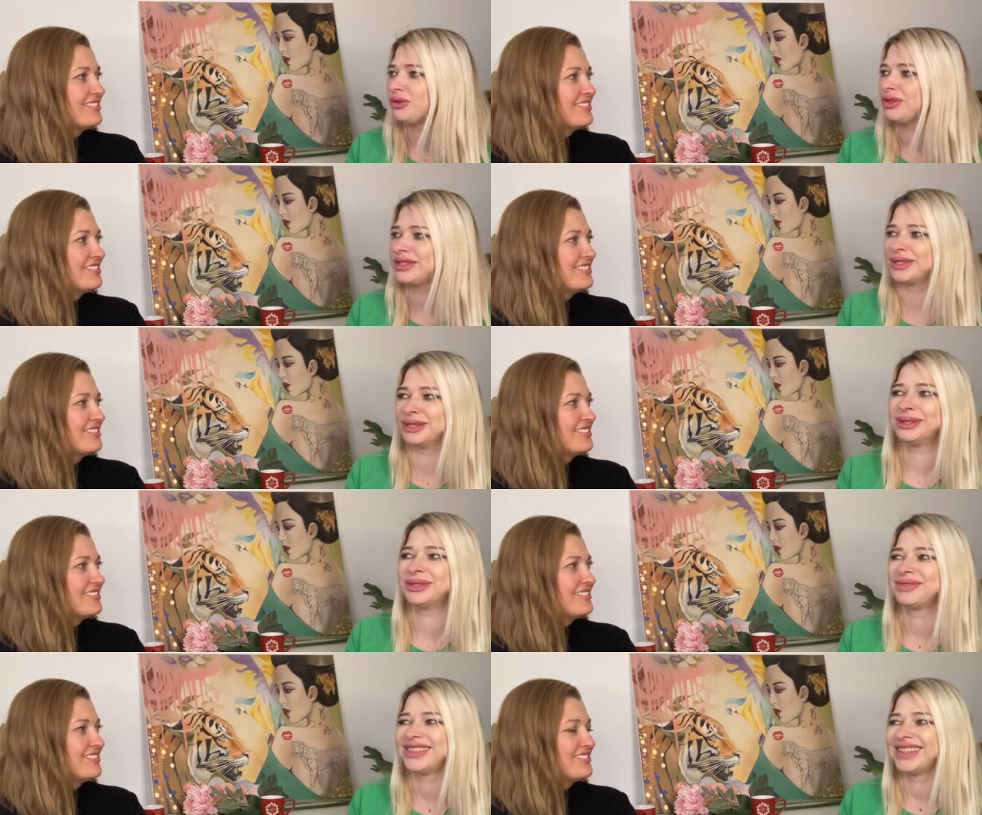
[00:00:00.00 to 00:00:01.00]
Speaker 1: this is it.
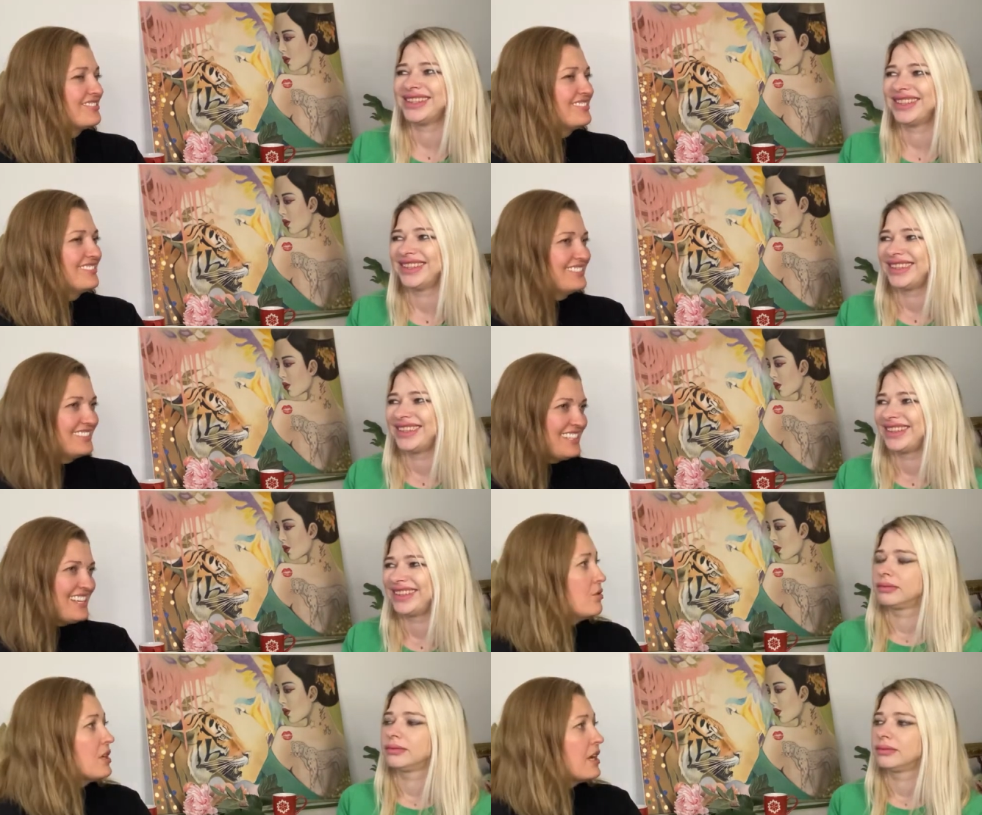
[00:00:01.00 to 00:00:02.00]

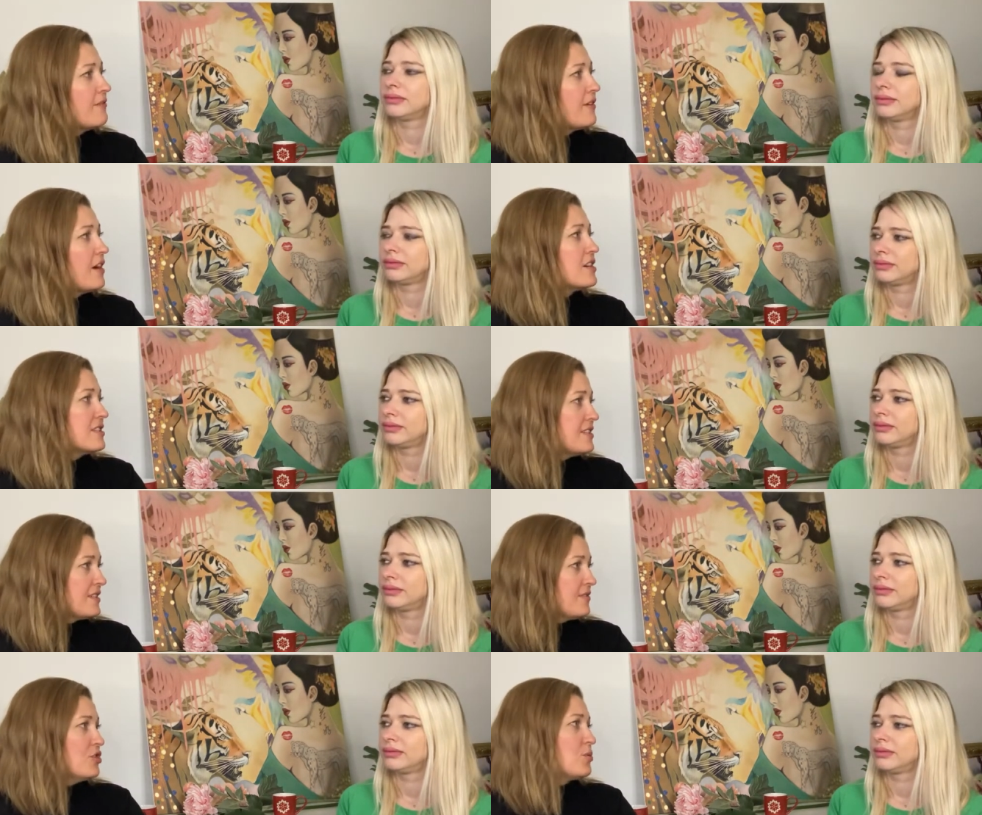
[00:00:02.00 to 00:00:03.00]
Do you have artists
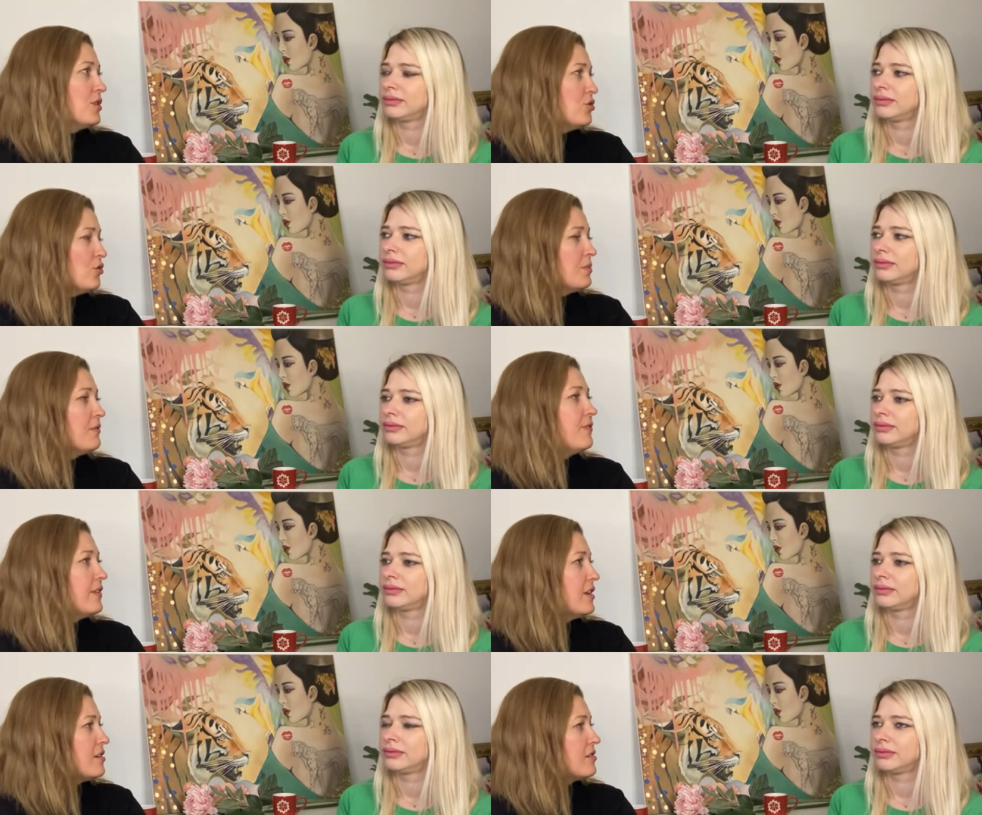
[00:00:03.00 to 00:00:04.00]
which one you
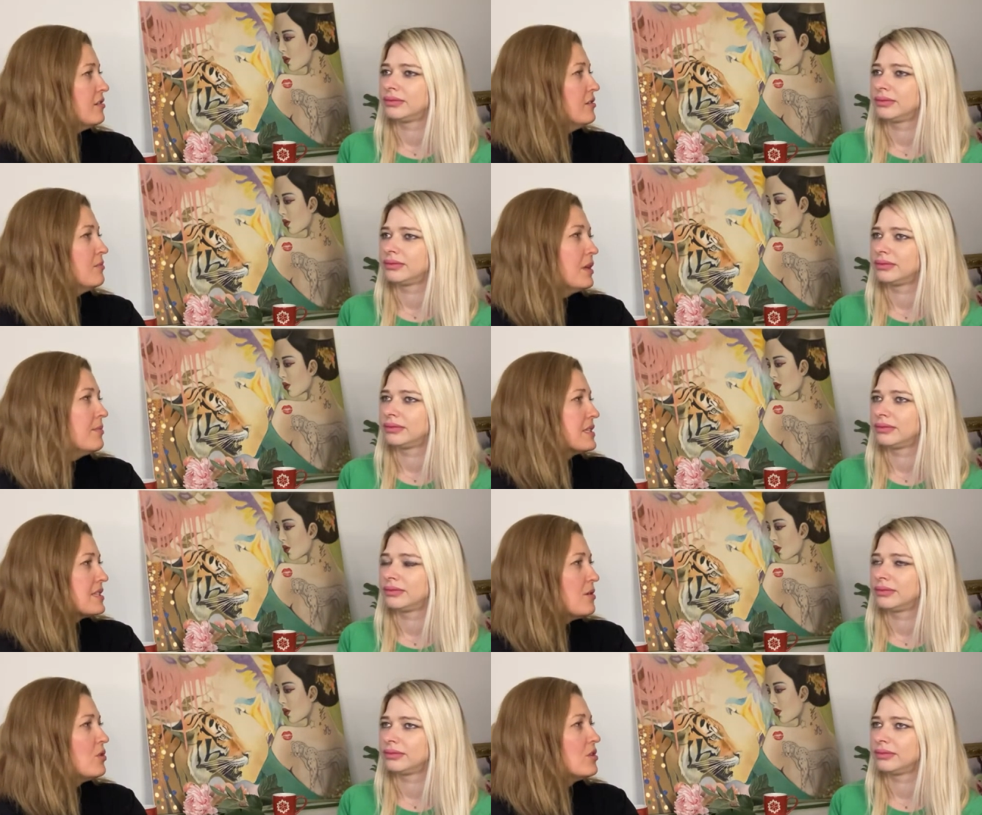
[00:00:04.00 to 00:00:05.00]
prefer, or maybe
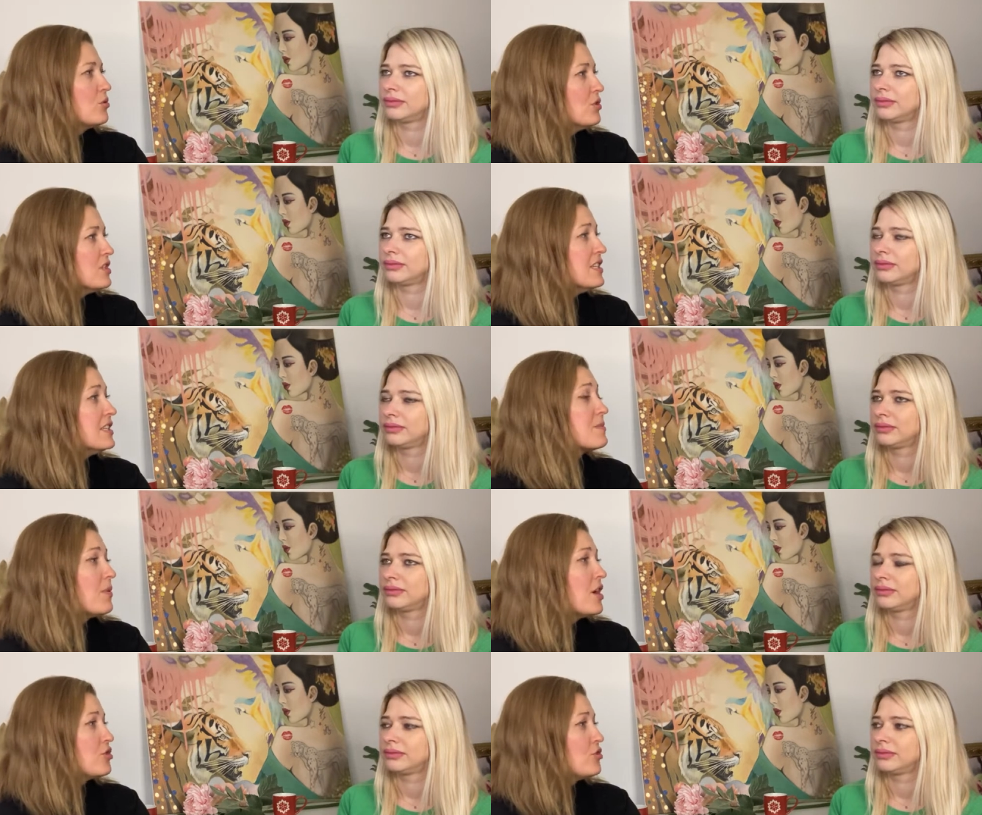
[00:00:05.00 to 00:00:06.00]
someone
Speaker 2: who
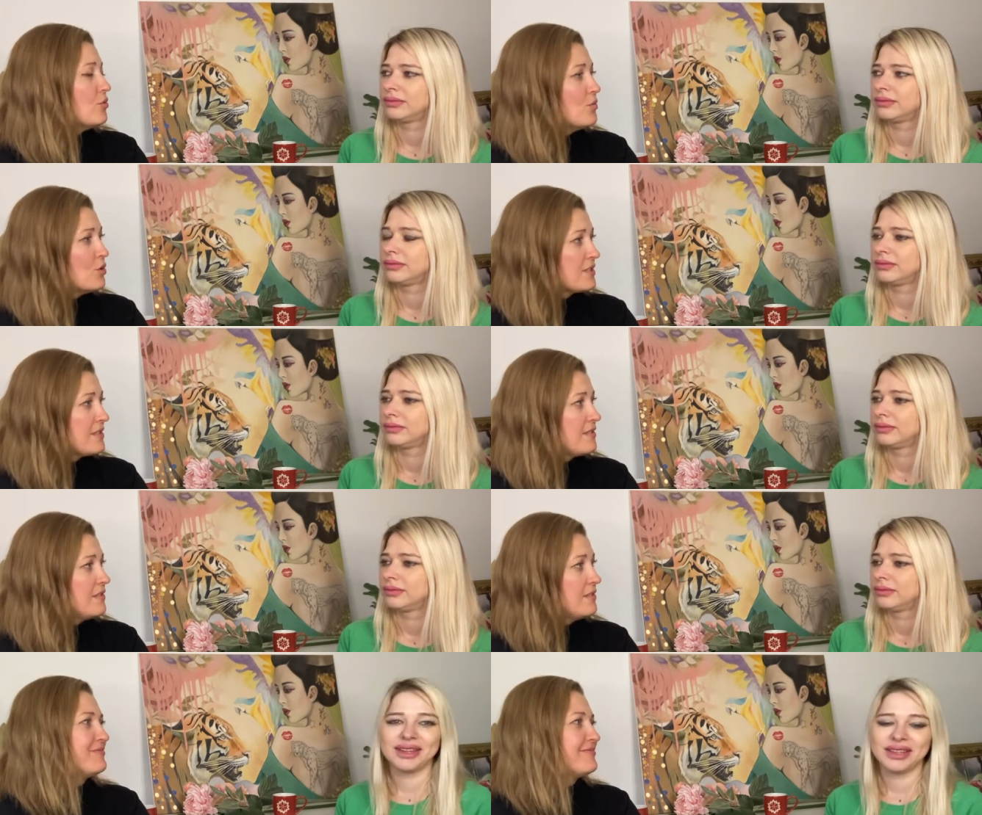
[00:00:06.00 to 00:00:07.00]
inspired you most?
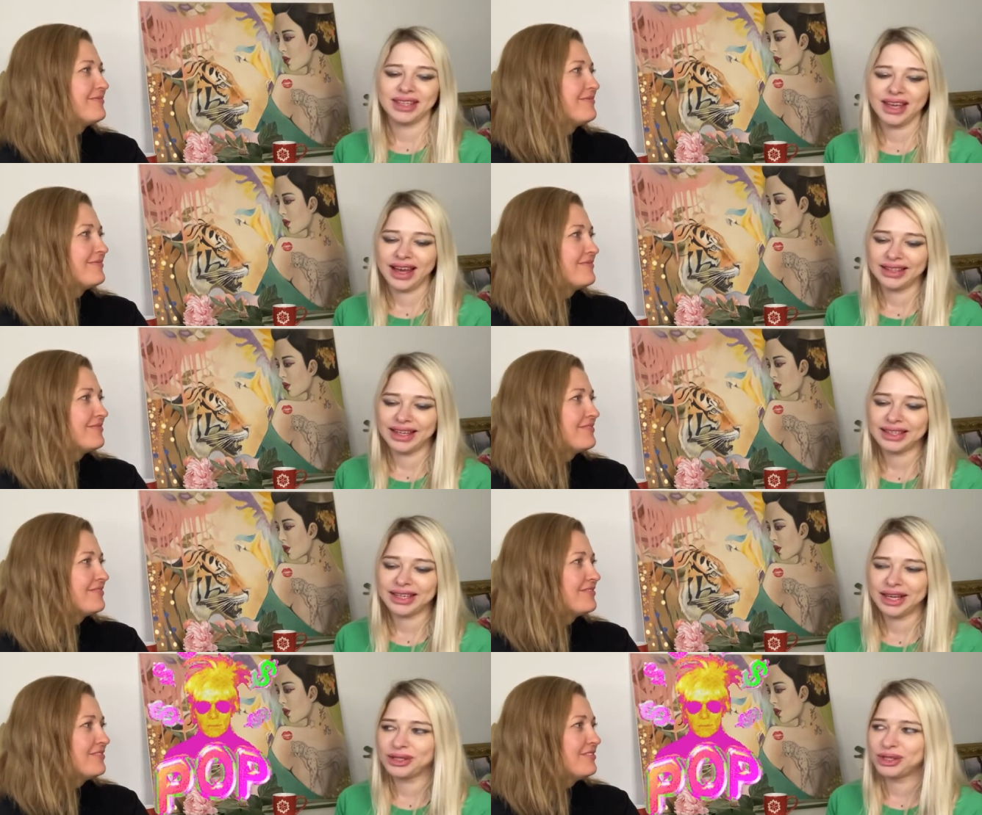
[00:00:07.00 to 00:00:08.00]
Yeah, I like
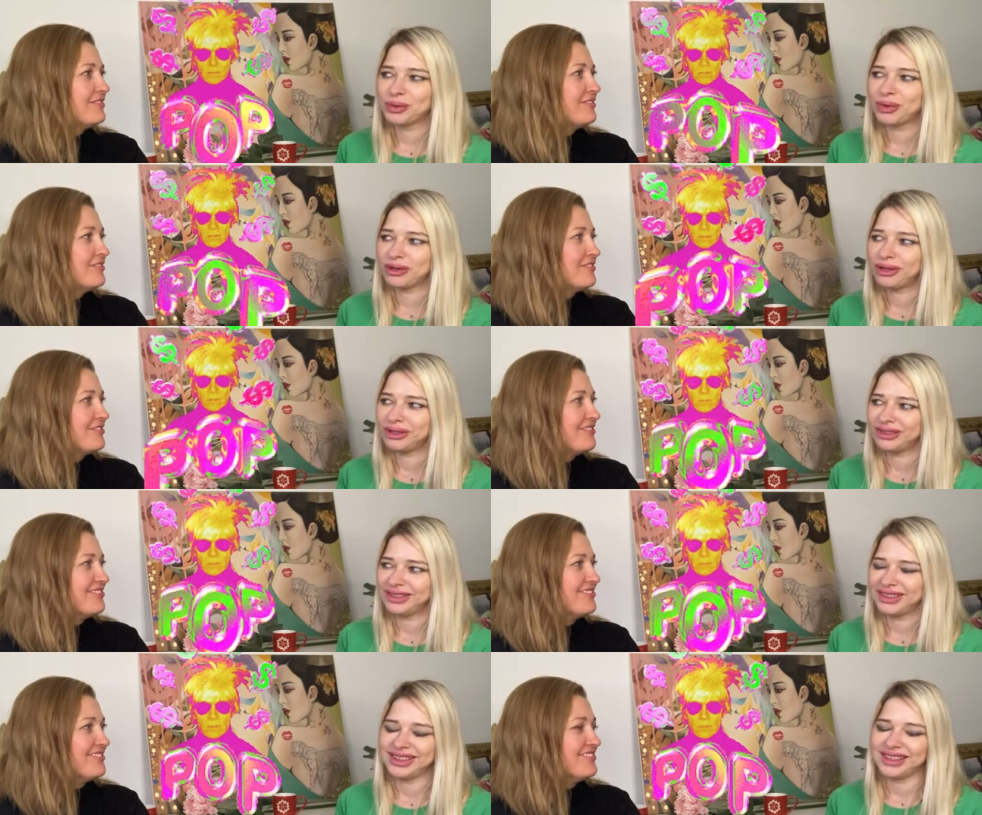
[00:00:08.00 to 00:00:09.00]
Andy Warhol.
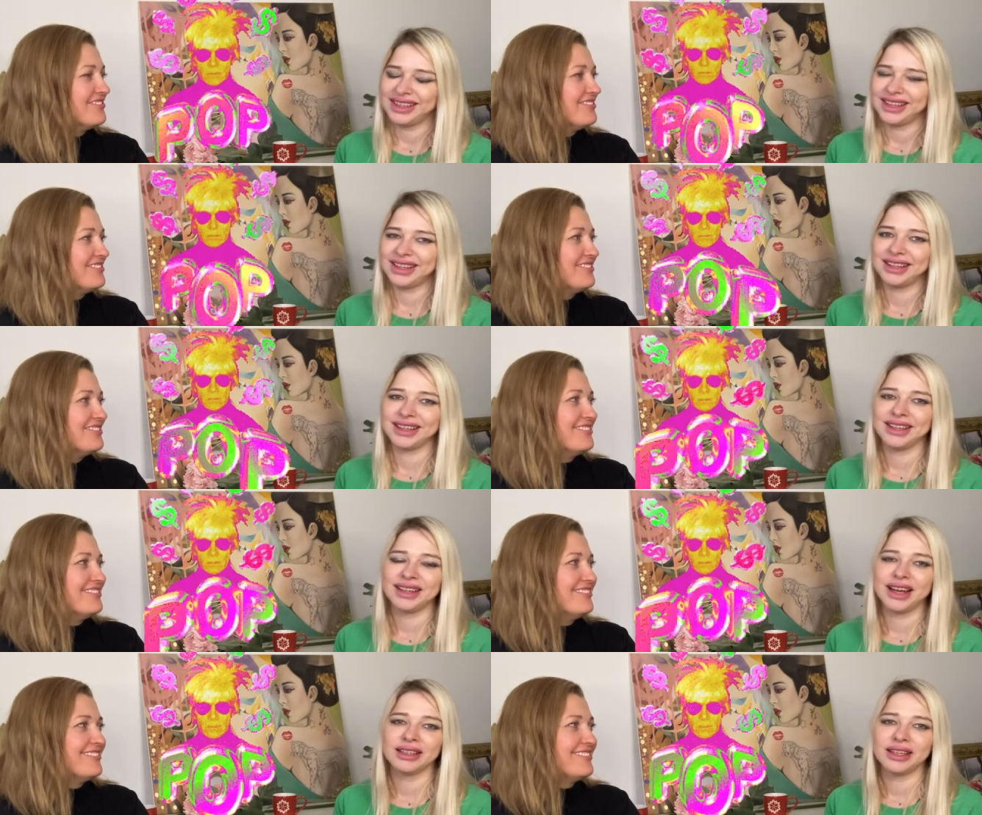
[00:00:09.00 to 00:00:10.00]
Uh,
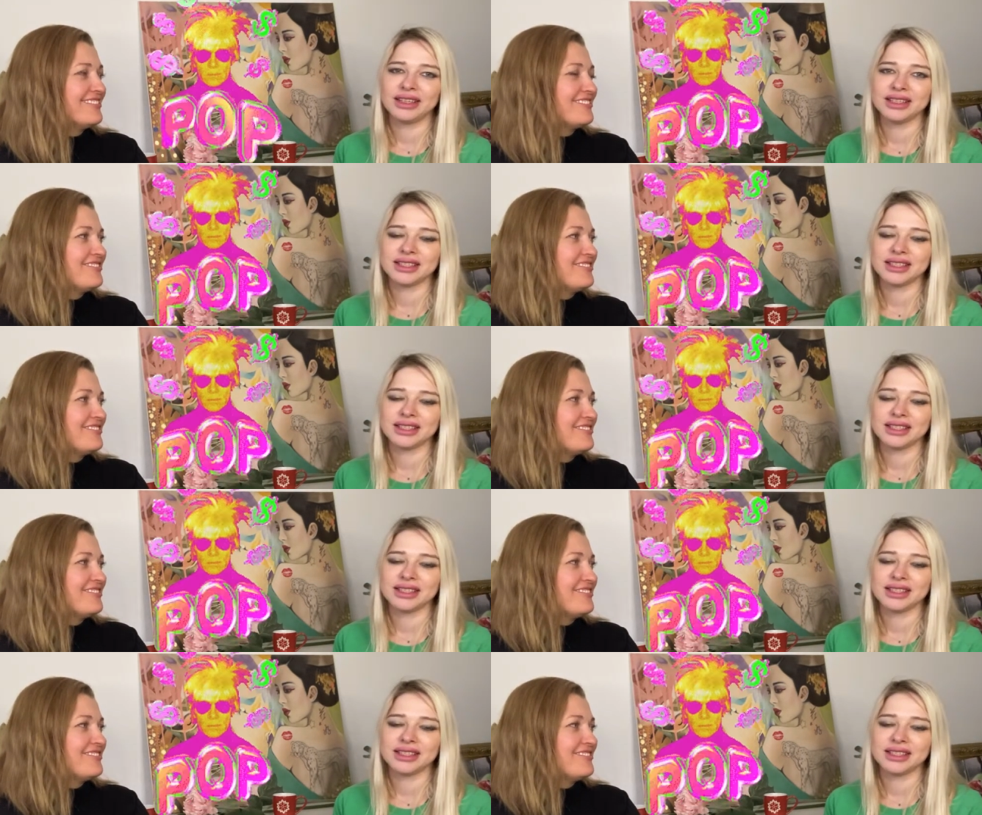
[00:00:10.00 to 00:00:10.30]
I like his